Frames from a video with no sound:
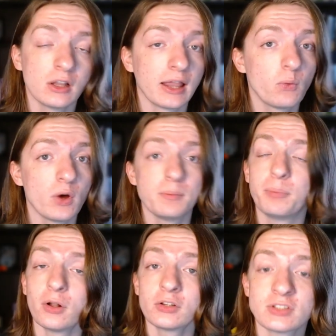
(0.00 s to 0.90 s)
Like what
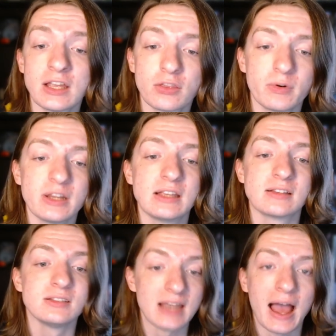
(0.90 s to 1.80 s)
Baldur's Gate three
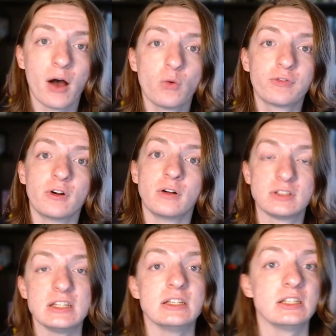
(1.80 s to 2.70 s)
is now for
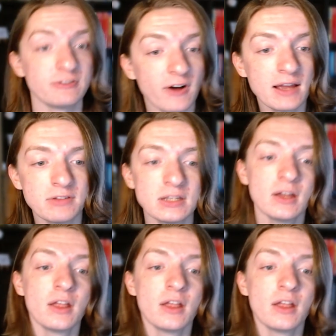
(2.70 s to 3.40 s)
D and D five E,